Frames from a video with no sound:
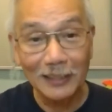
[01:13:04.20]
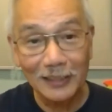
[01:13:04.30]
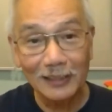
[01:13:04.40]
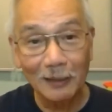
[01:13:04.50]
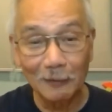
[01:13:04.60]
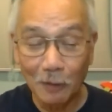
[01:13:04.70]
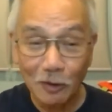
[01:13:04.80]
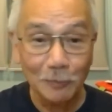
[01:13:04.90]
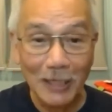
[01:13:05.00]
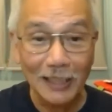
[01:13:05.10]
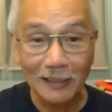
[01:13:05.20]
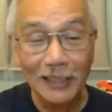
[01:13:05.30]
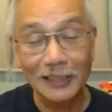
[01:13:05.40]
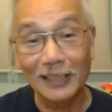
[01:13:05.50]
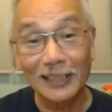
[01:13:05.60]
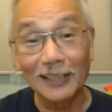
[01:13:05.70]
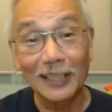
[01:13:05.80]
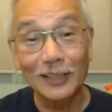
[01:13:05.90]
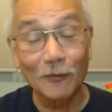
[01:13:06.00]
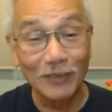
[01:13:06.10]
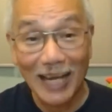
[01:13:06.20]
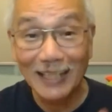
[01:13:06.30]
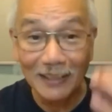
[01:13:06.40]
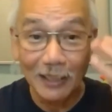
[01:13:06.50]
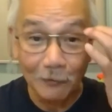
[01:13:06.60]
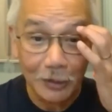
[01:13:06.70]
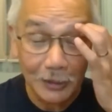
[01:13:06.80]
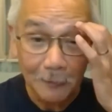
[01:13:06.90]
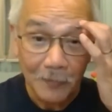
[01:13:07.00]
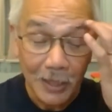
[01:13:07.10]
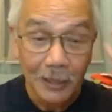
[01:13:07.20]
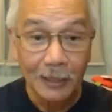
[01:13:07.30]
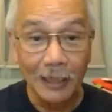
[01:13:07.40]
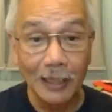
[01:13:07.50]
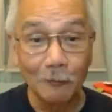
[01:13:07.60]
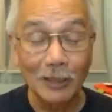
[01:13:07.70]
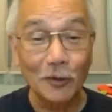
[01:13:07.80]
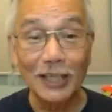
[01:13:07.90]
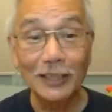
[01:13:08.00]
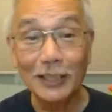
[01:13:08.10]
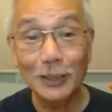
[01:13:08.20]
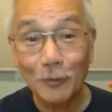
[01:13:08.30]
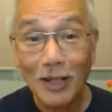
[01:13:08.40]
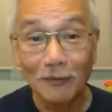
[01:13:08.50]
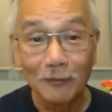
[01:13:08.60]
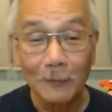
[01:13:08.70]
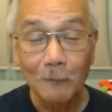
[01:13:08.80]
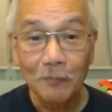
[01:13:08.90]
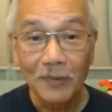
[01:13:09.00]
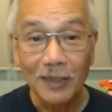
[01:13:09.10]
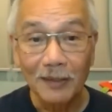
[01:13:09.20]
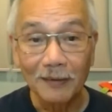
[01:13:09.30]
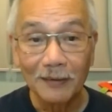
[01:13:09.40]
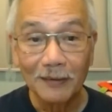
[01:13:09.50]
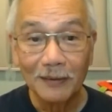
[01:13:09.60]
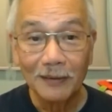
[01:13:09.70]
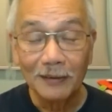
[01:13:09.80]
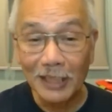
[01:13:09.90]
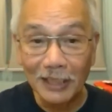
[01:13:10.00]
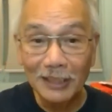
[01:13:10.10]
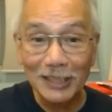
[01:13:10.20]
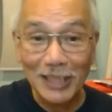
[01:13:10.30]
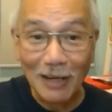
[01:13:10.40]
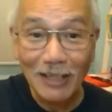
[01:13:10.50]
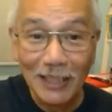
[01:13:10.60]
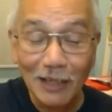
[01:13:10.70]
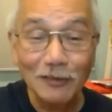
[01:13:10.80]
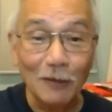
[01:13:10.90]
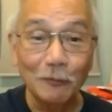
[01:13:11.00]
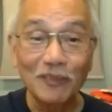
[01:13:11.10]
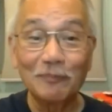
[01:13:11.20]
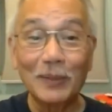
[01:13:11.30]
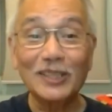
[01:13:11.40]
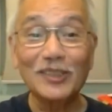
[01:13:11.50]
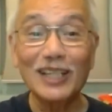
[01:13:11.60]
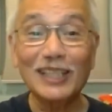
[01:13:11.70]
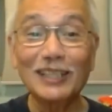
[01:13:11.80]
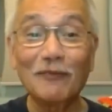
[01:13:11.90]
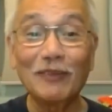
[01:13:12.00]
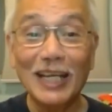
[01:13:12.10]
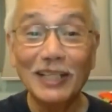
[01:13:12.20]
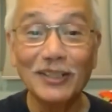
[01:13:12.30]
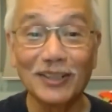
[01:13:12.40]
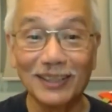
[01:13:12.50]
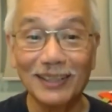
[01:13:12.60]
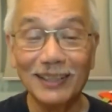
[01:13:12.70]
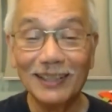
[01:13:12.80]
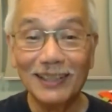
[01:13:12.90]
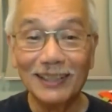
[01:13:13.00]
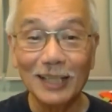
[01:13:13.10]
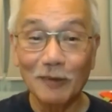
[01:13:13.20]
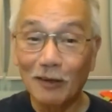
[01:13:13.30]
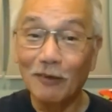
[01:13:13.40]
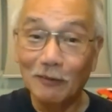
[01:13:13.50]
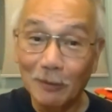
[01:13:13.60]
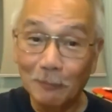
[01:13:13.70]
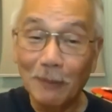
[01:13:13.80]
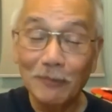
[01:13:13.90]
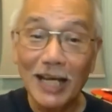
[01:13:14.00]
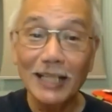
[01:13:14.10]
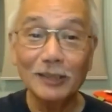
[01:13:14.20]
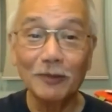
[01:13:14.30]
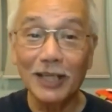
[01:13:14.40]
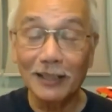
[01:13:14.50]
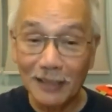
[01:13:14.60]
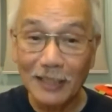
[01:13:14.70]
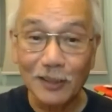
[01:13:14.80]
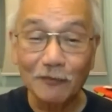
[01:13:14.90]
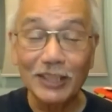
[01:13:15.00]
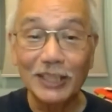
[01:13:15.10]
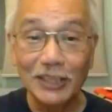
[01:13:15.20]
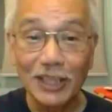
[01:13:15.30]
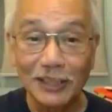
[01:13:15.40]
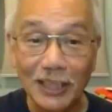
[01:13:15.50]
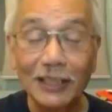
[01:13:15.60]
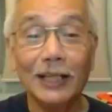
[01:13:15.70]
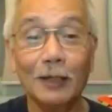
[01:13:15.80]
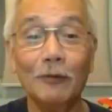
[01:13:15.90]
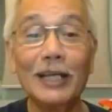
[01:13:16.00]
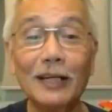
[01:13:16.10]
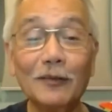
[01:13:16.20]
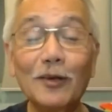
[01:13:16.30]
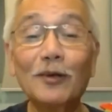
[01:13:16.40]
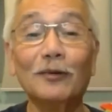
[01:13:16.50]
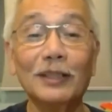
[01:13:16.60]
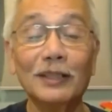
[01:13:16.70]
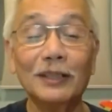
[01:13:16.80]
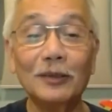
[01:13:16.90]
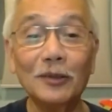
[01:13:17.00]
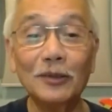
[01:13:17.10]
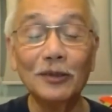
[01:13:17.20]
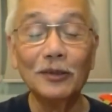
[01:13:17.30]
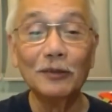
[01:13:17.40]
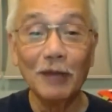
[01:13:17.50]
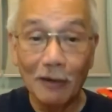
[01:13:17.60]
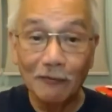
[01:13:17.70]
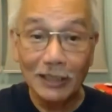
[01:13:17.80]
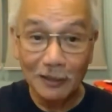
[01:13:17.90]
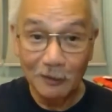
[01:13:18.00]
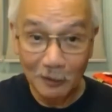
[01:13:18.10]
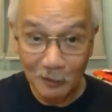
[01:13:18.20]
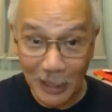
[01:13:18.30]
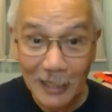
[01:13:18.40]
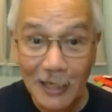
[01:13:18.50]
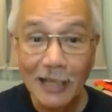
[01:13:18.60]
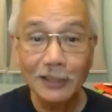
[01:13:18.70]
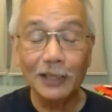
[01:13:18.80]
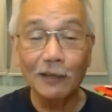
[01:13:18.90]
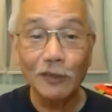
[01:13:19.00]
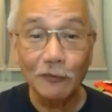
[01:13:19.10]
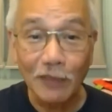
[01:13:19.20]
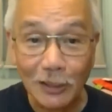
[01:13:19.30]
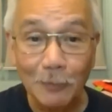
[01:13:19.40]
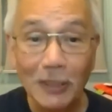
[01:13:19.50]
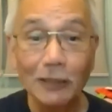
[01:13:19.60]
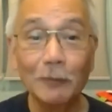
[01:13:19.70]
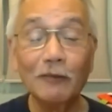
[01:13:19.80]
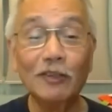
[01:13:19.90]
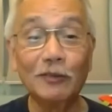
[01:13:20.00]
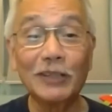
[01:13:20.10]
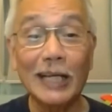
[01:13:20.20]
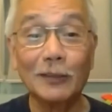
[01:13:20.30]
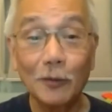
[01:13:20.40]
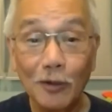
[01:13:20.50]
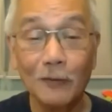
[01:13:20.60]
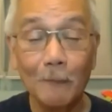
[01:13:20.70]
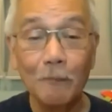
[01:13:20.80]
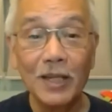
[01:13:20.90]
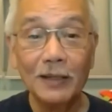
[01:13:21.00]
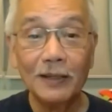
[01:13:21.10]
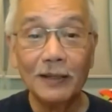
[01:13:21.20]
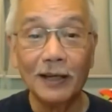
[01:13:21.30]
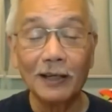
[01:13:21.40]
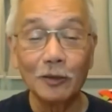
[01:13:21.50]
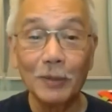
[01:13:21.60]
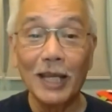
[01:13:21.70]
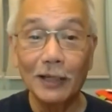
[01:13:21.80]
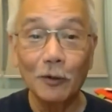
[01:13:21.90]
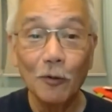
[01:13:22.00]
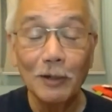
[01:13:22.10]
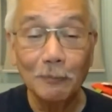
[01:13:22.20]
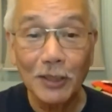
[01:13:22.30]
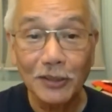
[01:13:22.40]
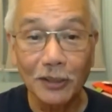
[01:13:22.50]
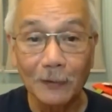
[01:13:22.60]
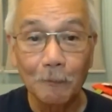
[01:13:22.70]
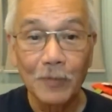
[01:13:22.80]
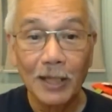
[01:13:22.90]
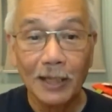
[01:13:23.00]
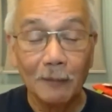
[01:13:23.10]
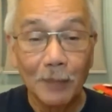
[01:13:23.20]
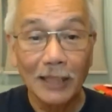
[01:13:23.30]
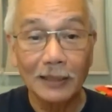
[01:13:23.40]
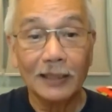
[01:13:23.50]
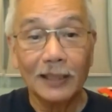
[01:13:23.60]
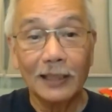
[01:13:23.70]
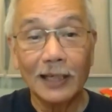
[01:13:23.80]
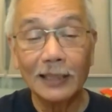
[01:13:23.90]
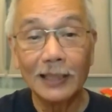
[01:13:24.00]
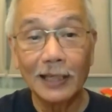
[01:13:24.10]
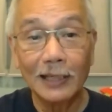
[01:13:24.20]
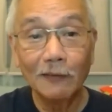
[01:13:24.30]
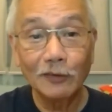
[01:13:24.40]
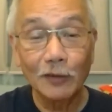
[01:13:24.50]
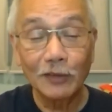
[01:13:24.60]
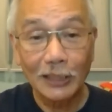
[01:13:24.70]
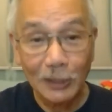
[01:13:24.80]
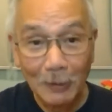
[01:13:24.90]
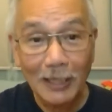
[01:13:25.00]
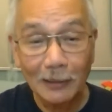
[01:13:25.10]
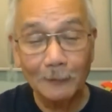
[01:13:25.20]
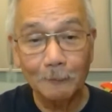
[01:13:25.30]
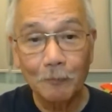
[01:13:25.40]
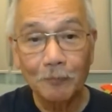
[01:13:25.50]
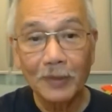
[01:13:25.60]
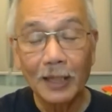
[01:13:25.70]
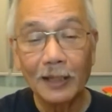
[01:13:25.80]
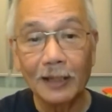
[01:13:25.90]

the list, the most basic list. It's the list of nine gifts in 1 Corinthians 12. The, the seven gifts are for personal sanctification. That's why when we're baptized, we are cleansed of original sin. We can grow. To, we have it in us, the gifts of the Spirit, by which we can grow uh, to be a holy person. But uh, the gifts of the Spirit